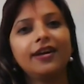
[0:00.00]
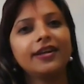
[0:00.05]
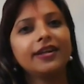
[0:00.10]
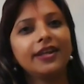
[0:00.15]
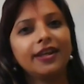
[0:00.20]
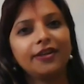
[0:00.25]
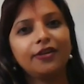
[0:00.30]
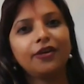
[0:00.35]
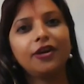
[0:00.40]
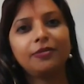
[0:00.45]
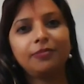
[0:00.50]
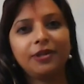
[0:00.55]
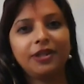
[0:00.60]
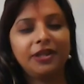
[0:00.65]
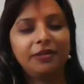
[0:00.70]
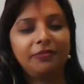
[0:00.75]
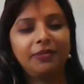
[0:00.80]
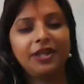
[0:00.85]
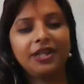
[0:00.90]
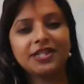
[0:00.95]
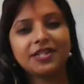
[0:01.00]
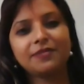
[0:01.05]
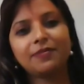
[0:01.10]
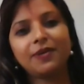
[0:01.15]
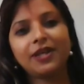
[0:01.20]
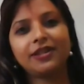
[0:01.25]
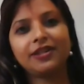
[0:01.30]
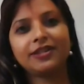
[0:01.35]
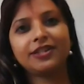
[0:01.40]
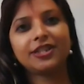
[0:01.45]
cannot be replaced
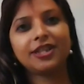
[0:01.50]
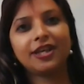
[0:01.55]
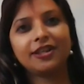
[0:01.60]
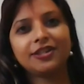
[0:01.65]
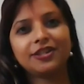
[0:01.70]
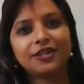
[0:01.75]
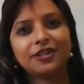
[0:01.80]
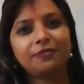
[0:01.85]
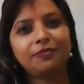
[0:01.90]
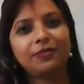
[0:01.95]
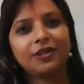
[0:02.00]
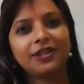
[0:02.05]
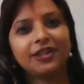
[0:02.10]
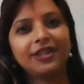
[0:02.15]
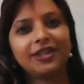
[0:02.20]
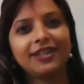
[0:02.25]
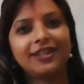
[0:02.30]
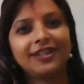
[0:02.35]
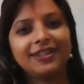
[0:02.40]
by the Chat GPT.